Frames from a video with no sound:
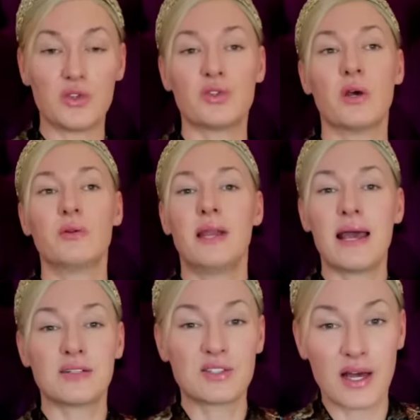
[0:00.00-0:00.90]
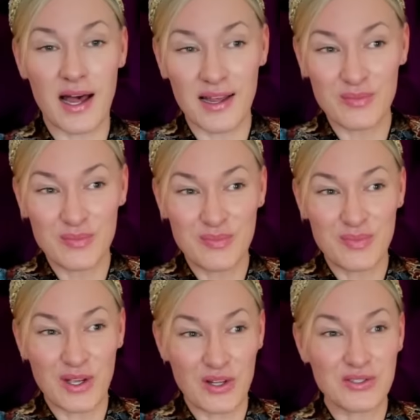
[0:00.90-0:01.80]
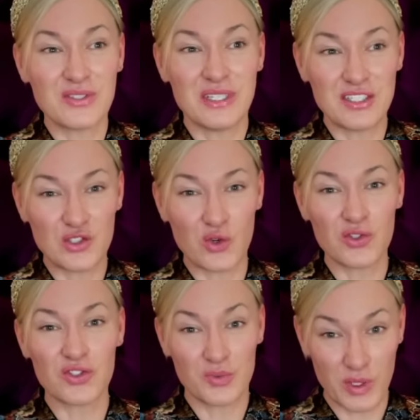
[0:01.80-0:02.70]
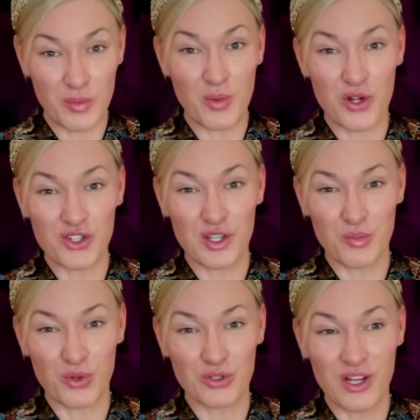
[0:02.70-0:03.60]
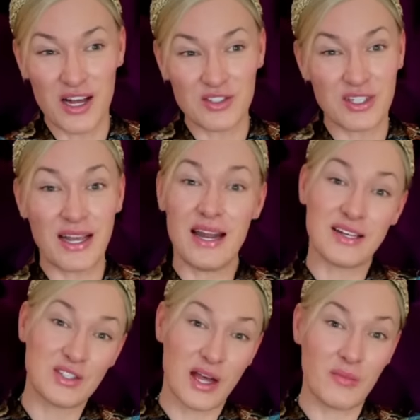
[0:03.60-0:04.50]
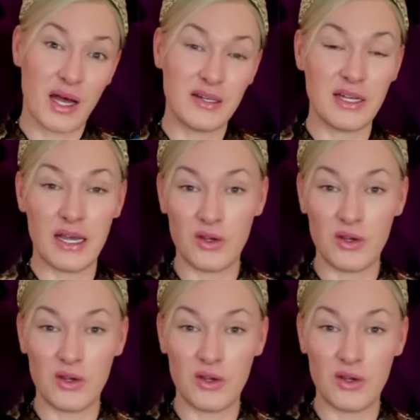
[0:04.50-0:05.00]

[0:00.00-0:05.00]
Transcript: So next time, because this source will be watching the broadcast today, next time, my dear,